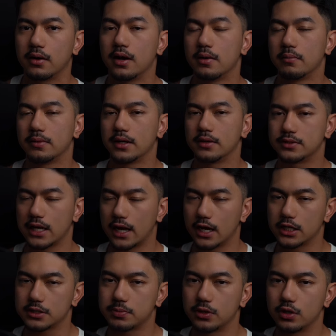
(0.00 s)
my name is
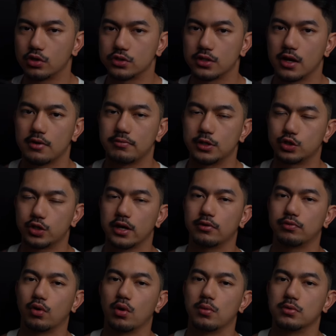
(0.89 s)
Alex Mendoza. I've been training
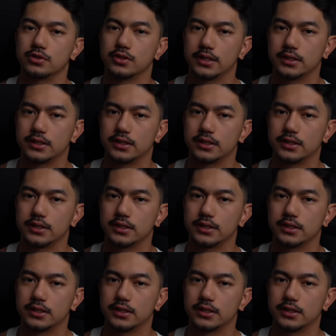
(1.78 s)
for almost a